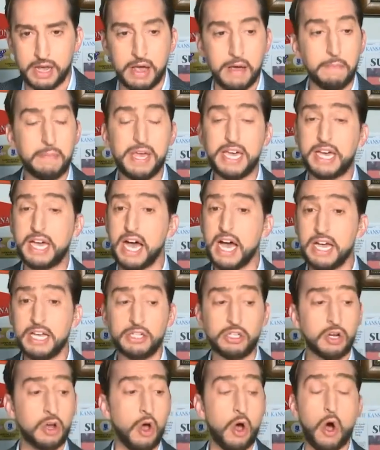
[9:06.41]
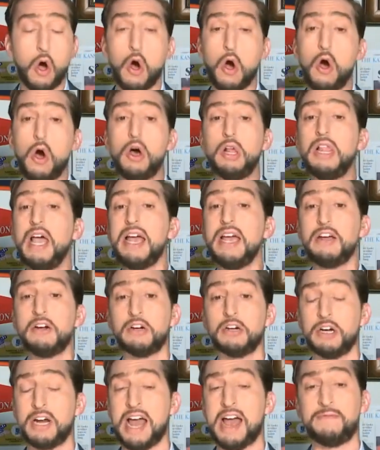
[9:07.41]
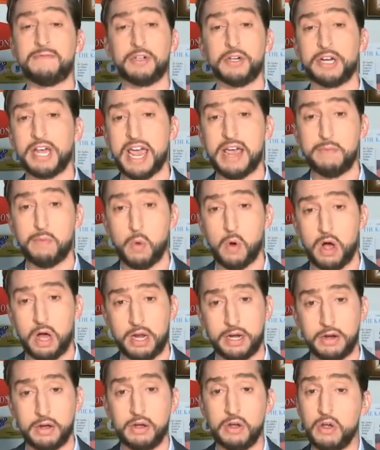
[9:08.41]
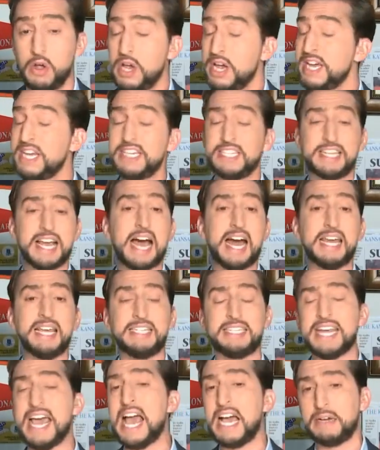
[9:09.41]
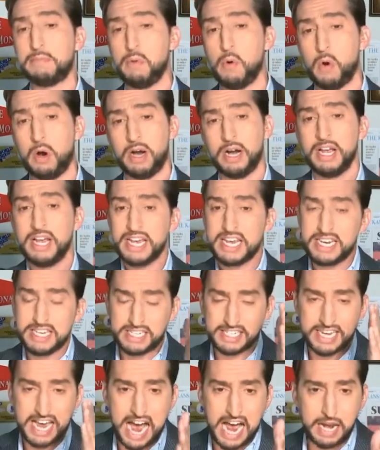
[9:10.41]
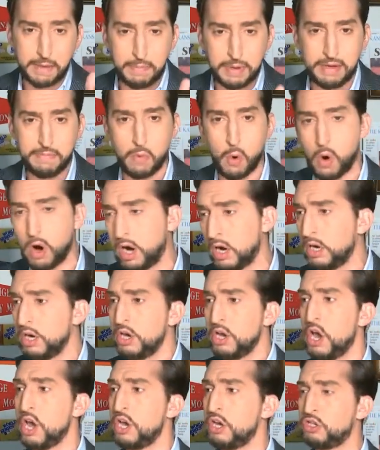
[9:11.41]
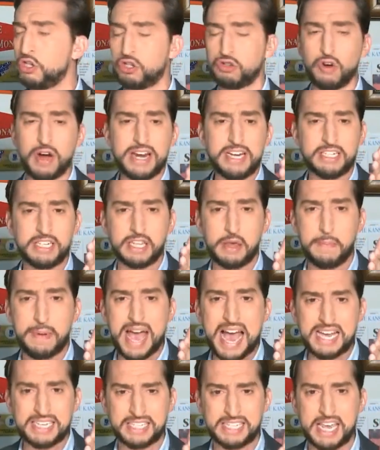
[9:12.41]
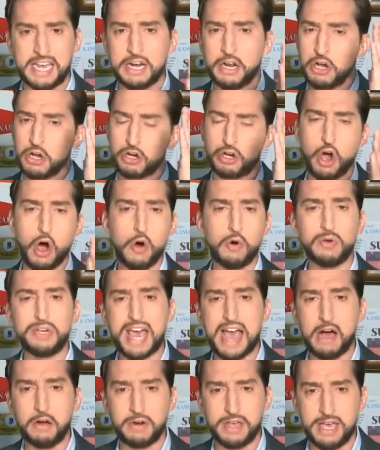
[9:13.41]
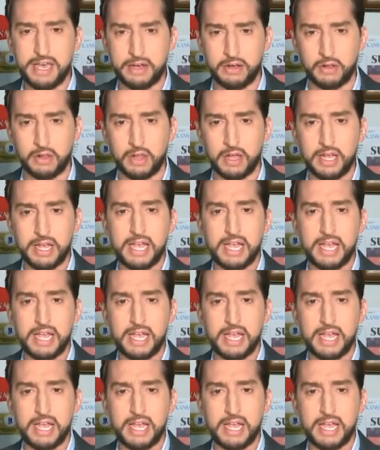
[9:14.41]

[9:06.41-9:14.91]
Because all I heard after game 1, he's got to attack more. He's got to be more straight to the basket, go downhill.